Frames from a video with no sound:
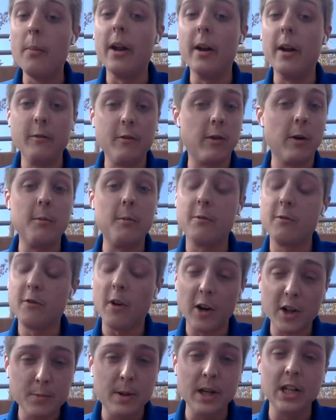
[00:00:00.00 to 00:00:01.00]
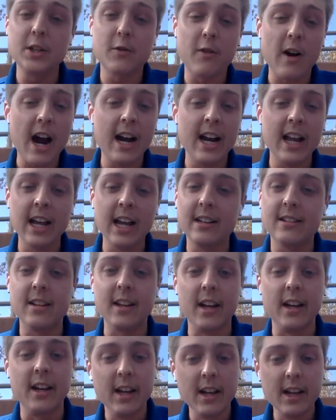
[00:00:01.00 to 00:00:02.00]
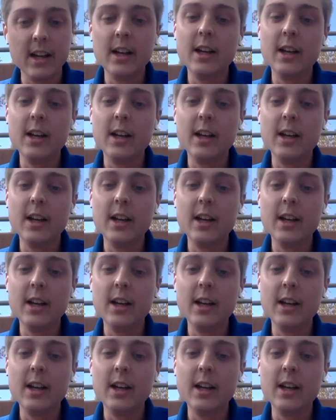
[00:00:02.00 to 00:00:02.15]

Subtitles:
But from first pitch Friday to